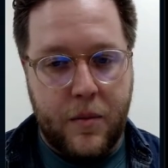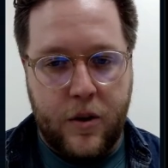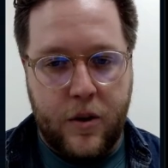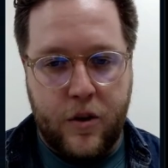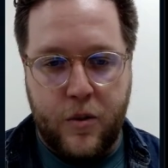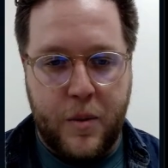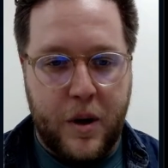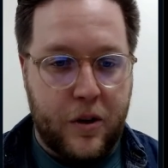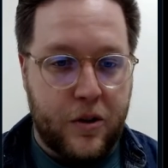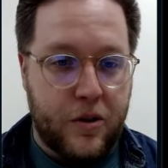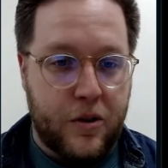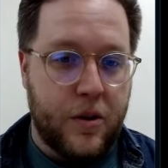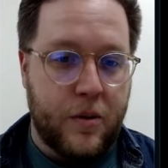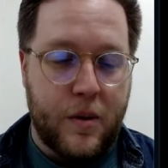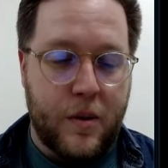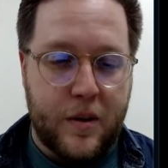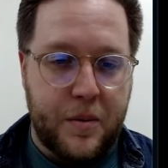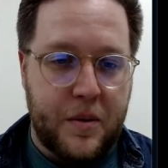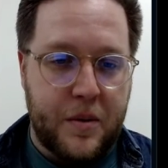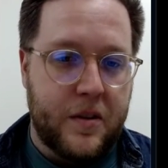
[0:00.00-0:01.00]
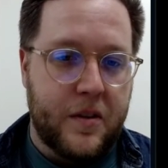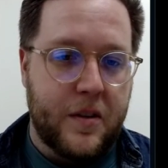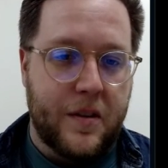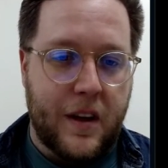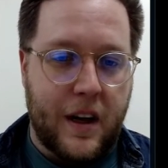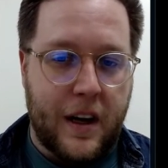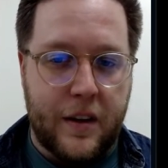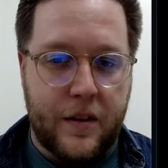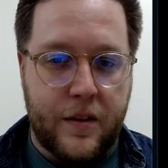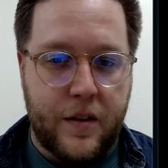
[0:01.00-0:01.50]
Just make sure the recipe is
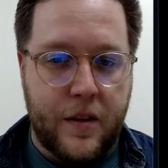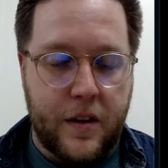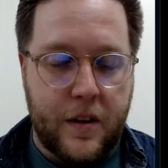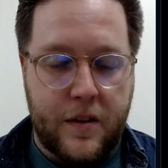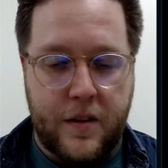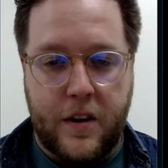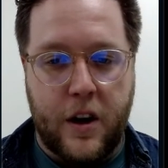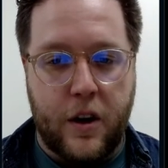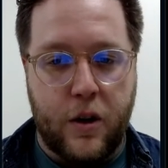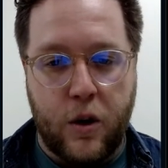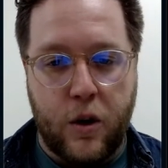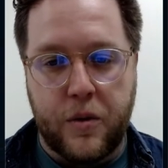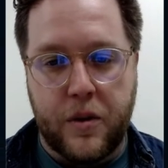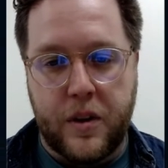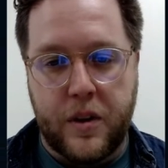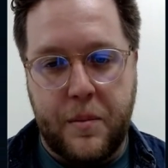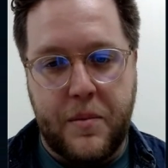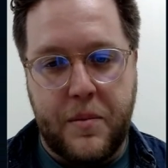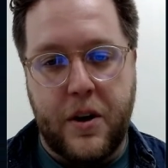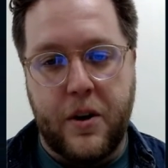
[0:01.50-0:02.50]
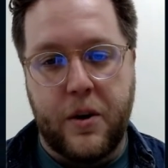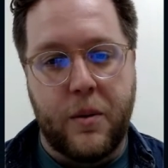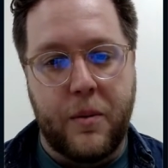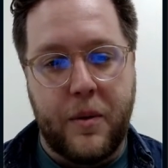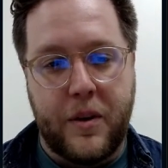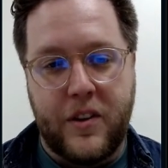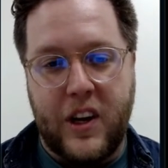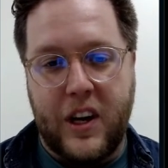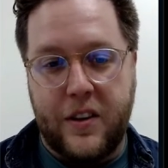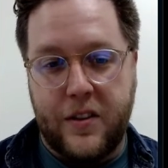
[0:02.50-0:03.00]
designed so that it's not overly bitter when
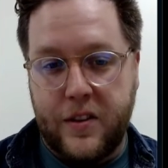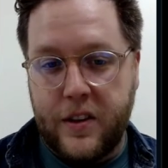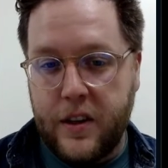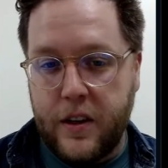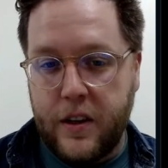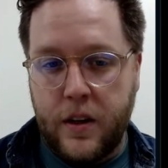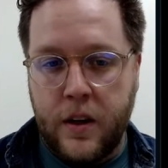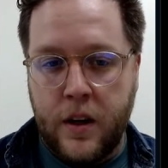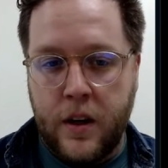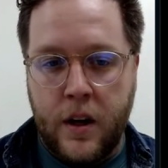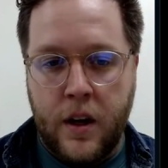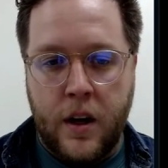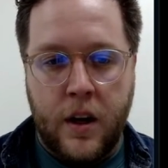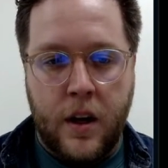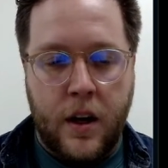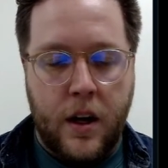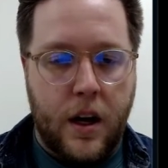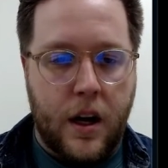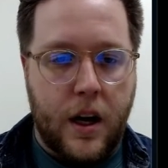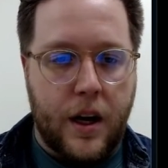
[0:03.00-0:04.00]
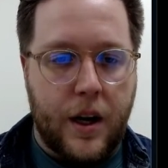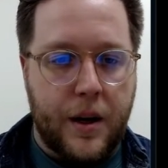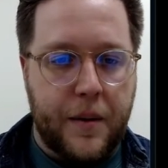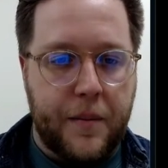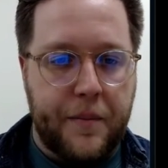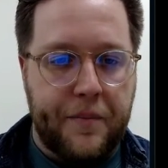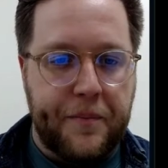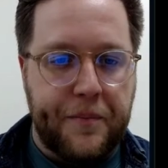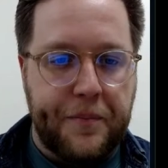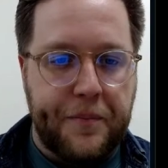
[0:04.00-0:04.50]
we taste it.
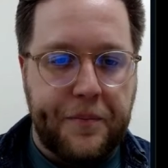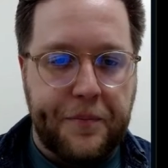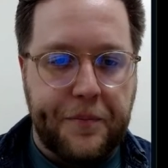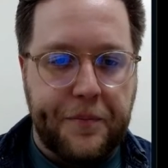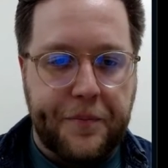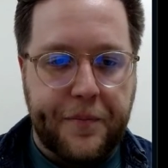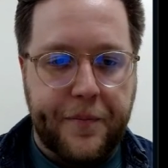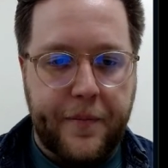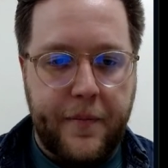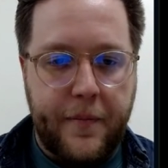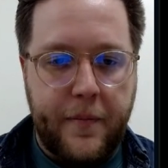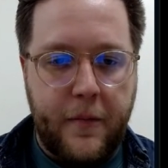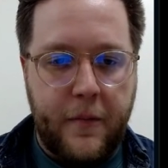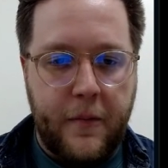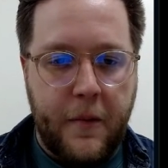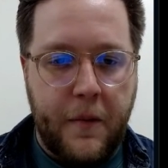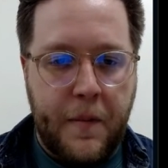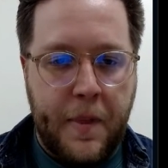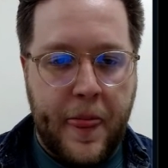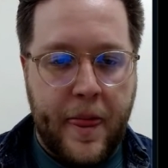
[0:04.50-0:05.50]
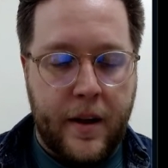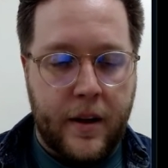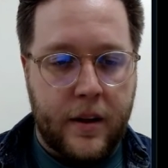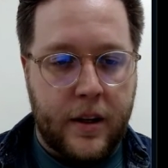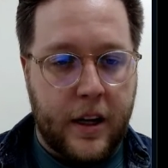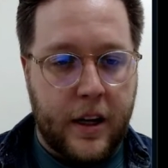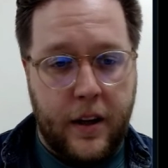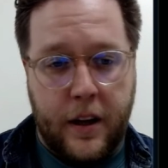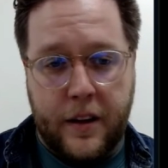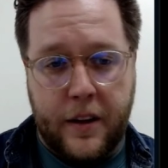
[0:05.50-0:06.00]

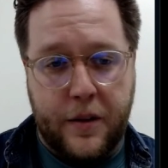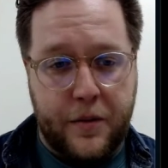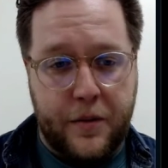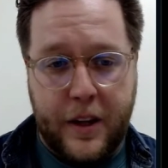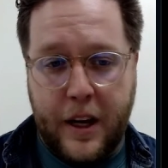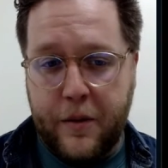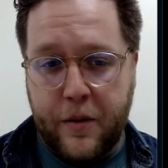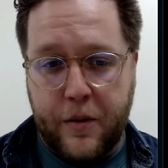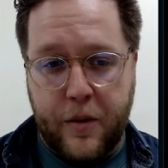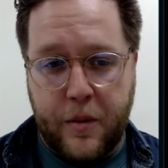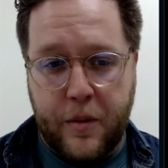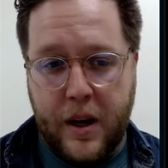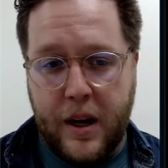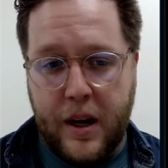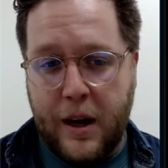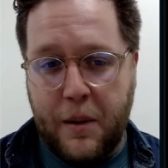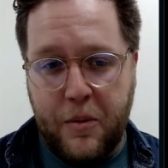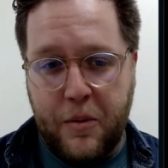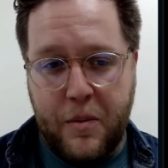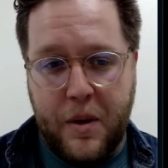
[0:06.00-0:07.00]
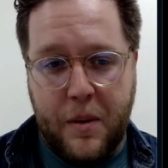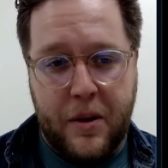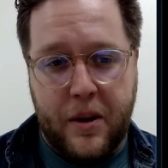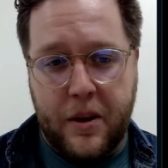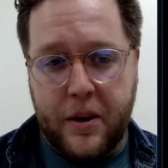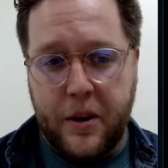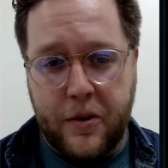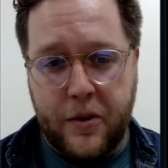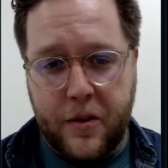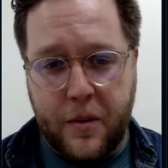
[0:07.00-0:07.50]
Get lots of flavor from the hops. Maybe
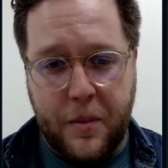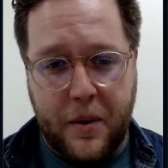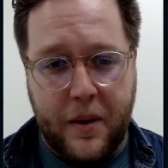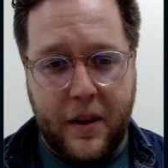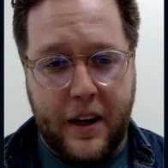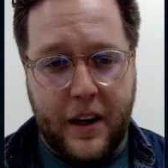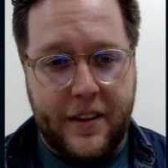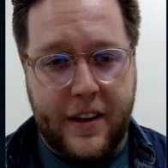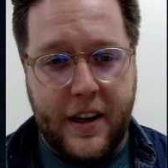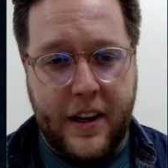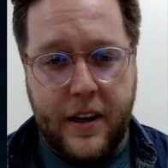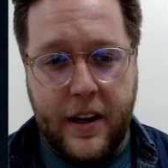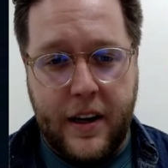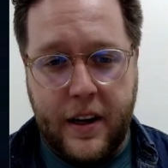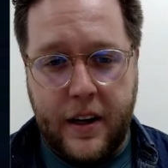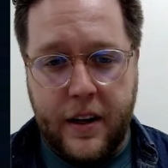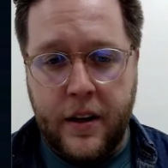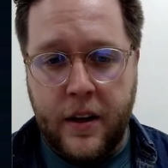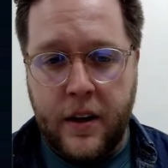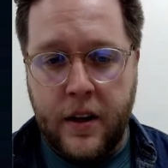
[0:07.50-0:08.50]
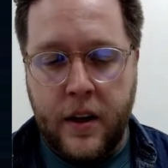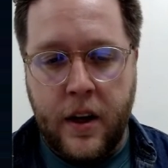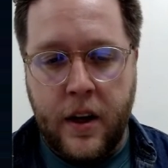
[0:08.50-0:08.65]
I'll use something like Tettnang.